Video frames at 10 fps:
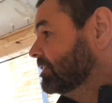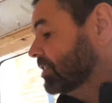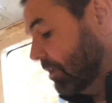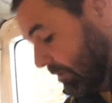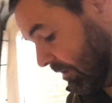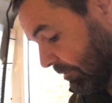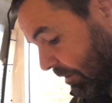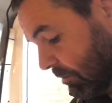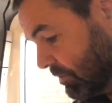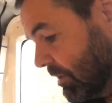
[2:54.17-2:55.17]
So I
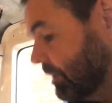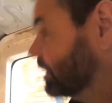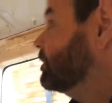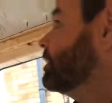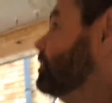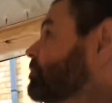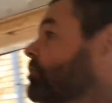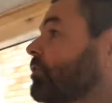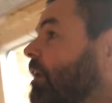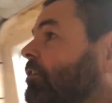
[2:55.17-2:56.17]
felt, and I looked
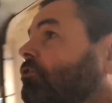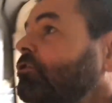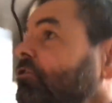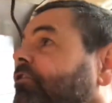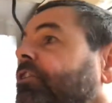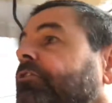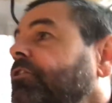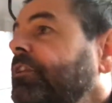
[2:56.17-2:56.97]
under. I could just see under